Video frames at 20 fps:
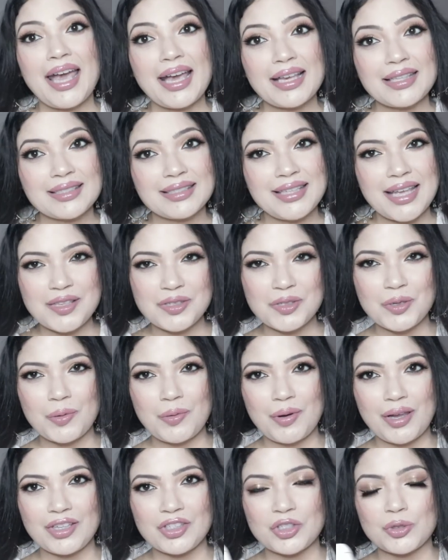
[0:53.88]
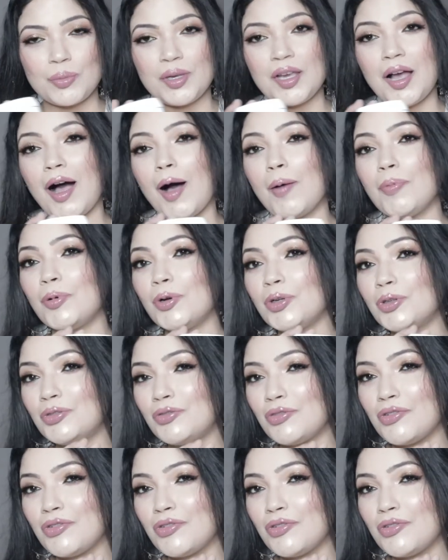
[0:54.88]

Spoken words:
extensive range mein aapko